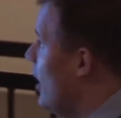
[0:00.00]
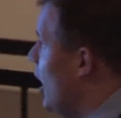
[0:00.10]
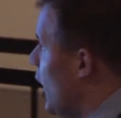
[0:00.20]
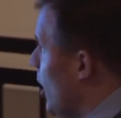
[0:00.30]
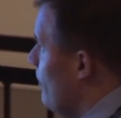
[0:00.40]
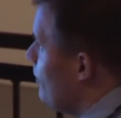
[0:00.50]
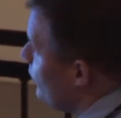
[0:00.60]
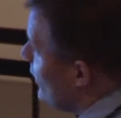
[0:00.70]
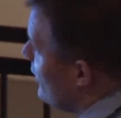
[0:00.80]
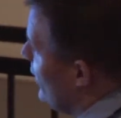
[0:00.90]
The
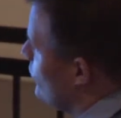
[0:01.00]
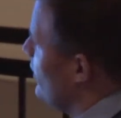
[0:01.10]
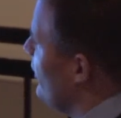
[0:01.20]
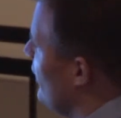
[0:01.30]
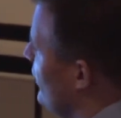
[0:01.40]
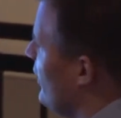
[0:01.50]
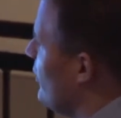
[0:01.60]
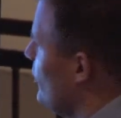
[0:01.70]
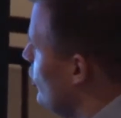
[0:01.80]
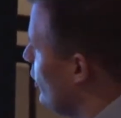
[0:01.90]
next one is
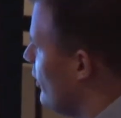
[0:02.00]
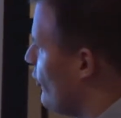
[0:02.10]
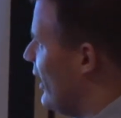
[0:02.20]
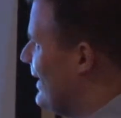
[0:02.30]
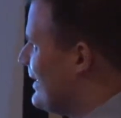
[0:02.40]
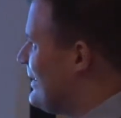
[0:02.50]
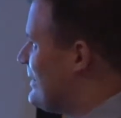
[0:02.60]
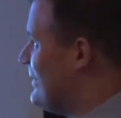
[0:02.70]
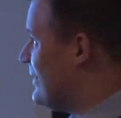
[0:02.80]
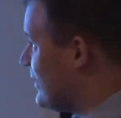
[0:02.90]
instinctively looking for
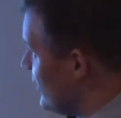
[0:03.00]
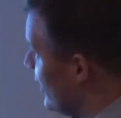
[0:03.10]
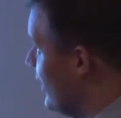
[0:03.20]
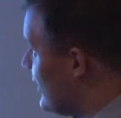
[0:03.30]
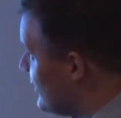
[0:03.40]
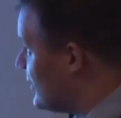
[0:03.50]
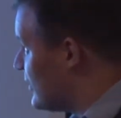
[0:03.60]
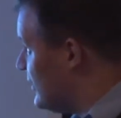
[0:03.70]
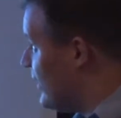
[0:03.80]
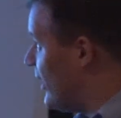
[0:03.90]

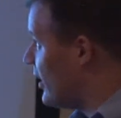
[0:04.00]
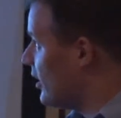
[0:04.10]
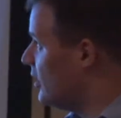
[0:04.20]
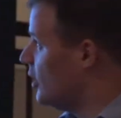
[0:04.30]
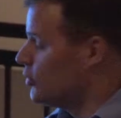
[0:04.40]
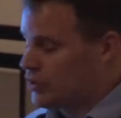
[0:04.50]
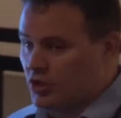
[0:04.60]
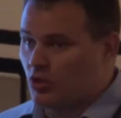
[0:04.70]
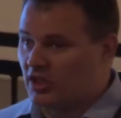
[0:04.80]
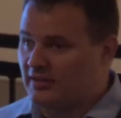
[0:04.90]
inconsistent data so
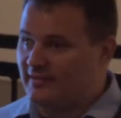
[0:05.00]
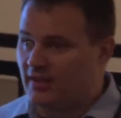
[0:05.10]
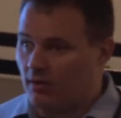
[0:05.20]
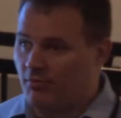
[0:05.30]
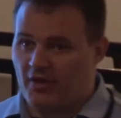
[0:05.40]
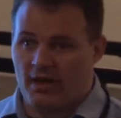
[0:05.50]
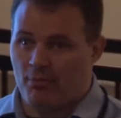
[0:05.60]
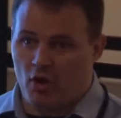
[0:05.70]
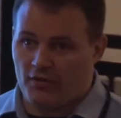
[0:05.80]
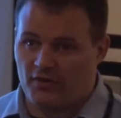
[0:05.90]
that you can dump the
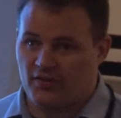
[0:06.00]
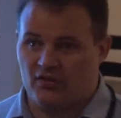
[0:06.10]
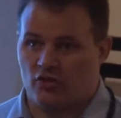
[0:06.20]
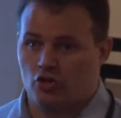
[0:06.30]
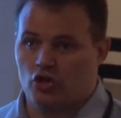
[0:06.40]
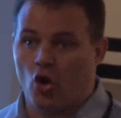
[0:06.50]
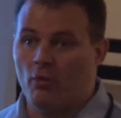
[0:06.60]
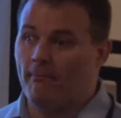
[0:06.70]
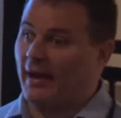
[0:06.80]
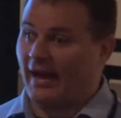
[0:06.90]
hypotheses that
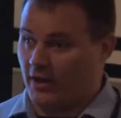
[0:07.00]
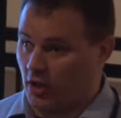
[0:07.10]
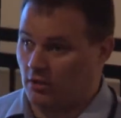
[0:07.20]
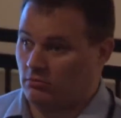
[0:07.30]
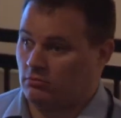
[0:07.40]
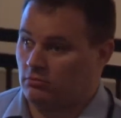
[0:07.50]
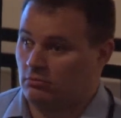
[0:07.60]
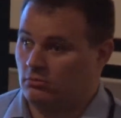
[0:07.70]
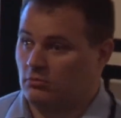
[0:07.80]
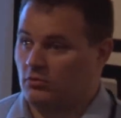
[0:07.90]
don't matter,
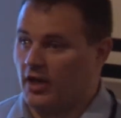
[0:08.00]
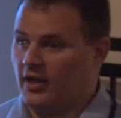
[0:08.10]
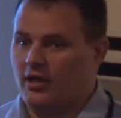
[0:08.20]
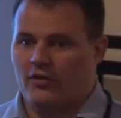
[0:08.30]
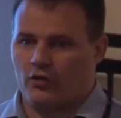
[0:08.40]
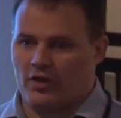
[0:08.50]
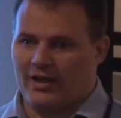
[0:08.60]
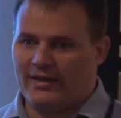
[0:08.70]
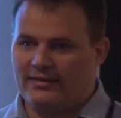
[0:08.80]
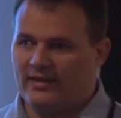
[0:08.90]
right? So the
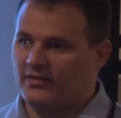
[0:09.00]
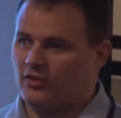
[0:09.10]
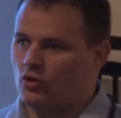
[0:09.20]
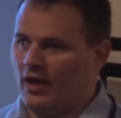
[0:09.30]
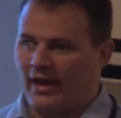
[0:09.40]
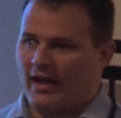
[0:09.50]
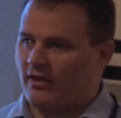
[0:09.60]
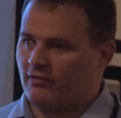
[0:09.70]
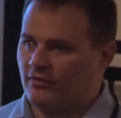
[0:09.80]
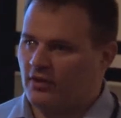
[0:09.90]
ideas that you
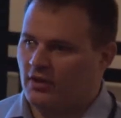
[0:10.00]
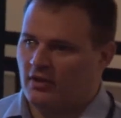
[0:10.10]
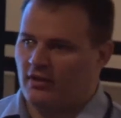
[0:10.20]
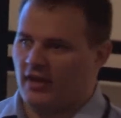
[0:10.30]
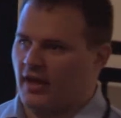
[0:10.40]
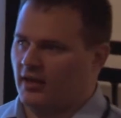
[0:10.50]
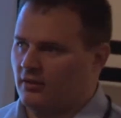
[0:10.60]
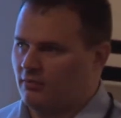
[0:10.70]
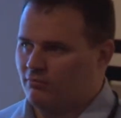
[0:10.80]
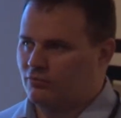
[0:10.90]
have
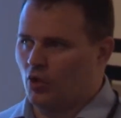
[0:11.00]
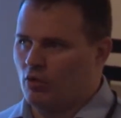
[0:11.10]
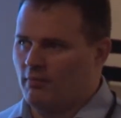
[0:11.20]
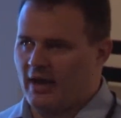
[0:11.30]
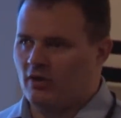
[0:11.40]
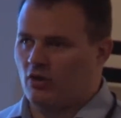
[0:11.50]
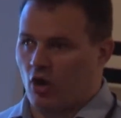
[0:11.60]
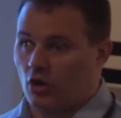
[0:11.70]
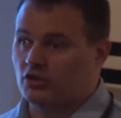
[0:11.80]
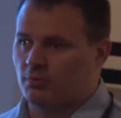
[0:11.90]
that don't matter and
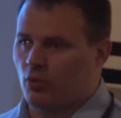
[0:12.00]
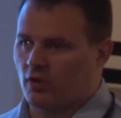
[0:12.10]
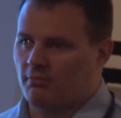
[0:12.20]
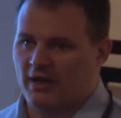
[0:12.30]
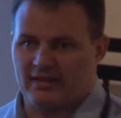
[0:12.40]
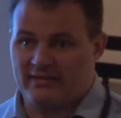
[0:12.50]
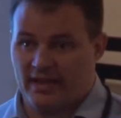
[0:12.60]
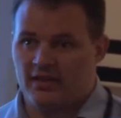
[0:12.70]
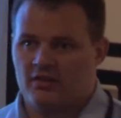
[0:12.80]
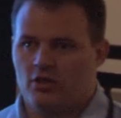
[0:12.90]
aren't supported by the
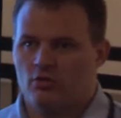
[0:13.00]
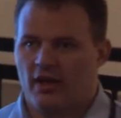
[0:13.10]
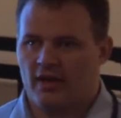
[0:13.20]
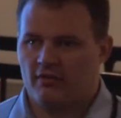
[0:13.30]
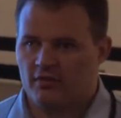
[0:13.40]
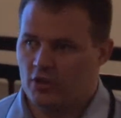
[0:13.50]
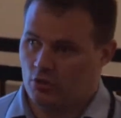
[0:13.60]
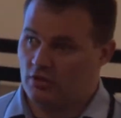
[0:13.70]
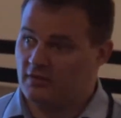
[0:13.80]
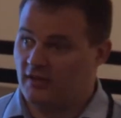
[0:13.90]
data that you have,
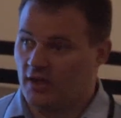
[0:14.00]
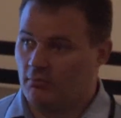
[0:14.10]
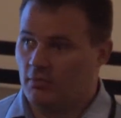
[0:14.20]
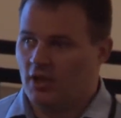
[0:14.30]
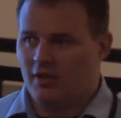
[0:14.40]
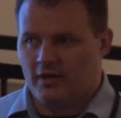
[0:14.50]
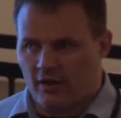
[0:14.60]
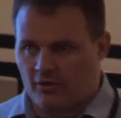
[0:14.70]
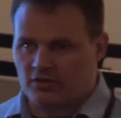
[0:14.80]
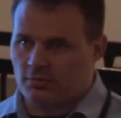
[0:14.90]
you can dump.
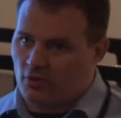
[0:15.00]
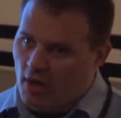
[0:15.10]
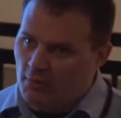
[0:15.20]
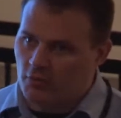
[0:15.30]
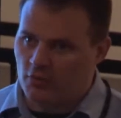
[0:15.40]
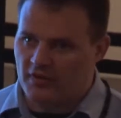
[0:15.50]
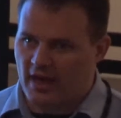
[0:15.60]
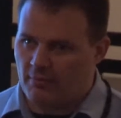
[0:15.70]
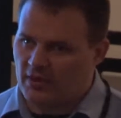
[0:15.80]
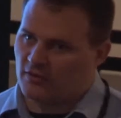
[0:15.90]
Now, there are some problems with
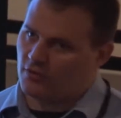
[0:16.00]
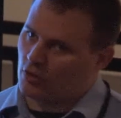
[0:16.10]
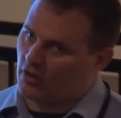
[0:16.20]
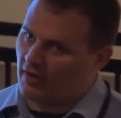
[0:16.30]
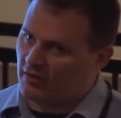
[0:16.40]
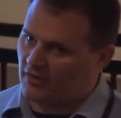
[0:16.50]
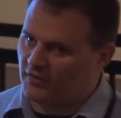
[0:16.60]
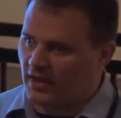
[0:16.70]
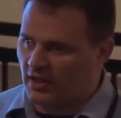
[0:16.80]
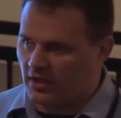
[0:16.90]
that because if you don't have enough
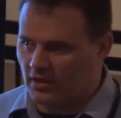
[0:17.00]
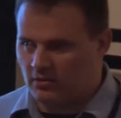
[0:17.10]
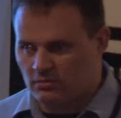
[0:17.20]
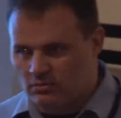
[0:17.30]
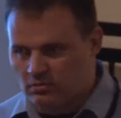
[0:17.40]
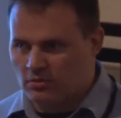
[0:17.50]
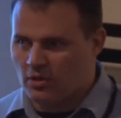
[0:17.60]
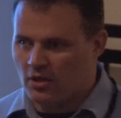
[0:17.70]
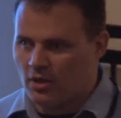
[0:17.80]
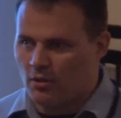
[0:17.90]
data,
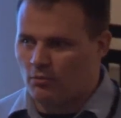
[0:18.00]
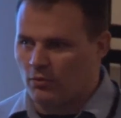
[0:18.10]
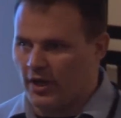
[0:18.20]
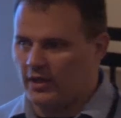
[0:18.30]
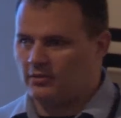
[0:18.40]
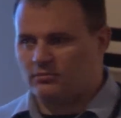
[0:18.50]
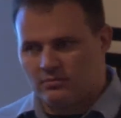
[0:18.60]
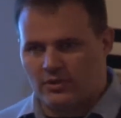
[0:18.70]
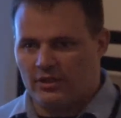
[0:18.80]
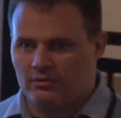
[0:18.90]
right,
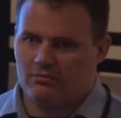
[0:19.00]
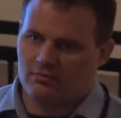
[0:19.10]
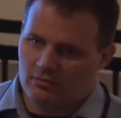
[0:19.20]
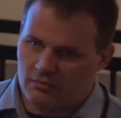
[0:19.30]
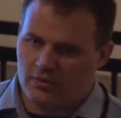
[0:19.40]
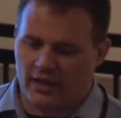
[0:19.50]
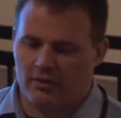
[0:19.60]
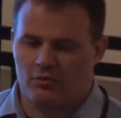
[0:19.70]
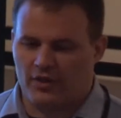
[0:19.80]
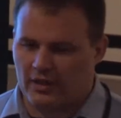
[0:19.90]
then that
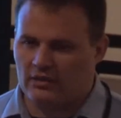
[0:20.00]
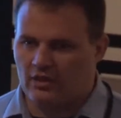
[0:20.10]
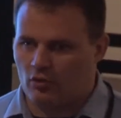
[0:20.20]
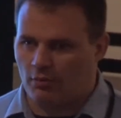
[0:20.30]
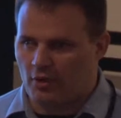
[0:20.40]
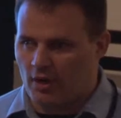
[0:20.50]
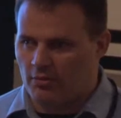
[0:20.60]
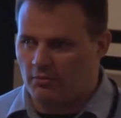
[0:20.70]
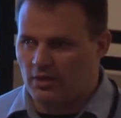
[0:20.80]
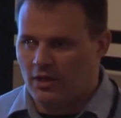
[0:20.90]
can lead to a
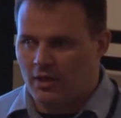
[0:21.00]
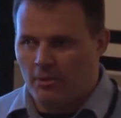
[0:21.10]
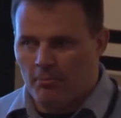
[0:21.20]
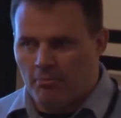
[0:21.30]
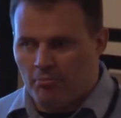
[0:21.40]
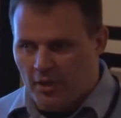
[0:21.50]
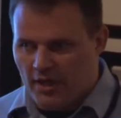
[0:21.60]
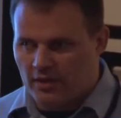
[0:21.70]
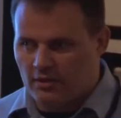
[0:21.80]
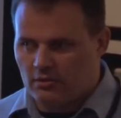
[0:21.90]
problem.
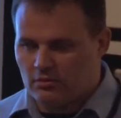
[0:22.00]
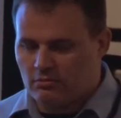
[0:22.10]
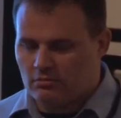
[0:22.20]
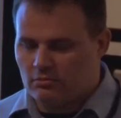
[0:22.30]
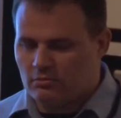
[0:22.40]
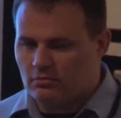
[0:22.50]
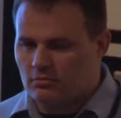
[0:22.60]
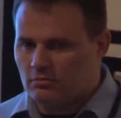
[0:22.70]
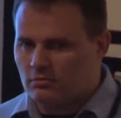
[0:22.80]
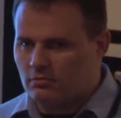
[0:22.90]
But
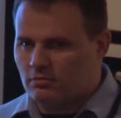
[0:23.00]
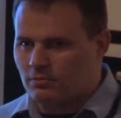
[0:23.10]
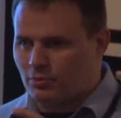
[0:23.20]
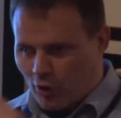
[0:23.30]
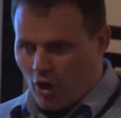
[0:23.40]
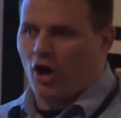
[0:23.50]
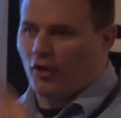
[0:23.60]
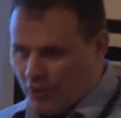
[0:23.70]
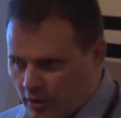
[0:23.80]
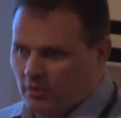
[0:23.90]
there are
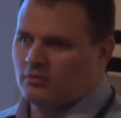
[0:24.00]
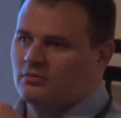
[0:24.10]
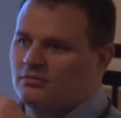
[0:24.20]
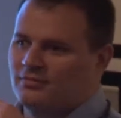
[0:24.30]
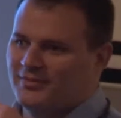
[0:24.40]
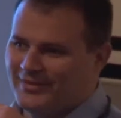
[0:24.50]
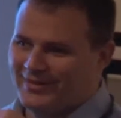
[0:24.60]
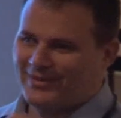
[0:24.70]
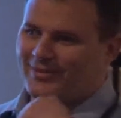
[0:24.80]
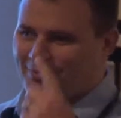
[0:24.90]
other
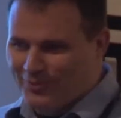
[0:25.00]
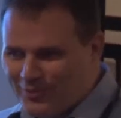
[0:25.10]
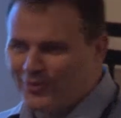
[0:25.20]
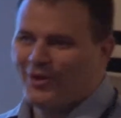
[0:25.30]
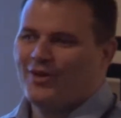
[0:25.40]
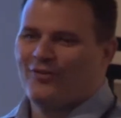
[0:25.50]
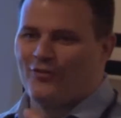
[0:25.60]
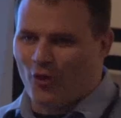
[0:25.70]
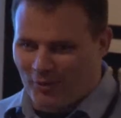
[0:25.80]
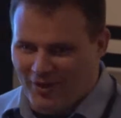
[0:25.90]

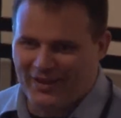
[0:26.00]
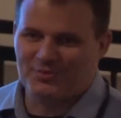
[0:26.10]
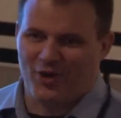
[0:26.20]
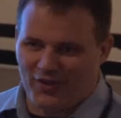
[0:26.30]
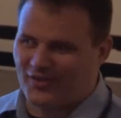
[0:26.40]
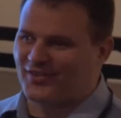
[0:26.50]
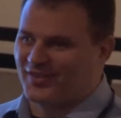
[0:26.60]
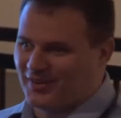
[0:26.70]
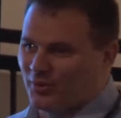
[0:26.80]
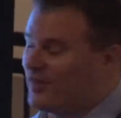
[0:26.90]
formalized processes
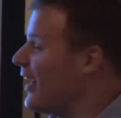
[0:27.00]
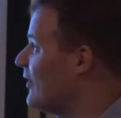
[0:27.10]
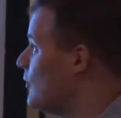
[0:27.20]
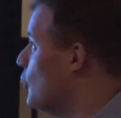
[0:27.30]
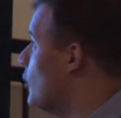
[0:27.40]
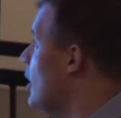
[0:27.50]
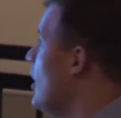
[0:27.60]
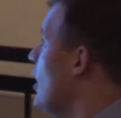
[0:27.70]
to deal with that too.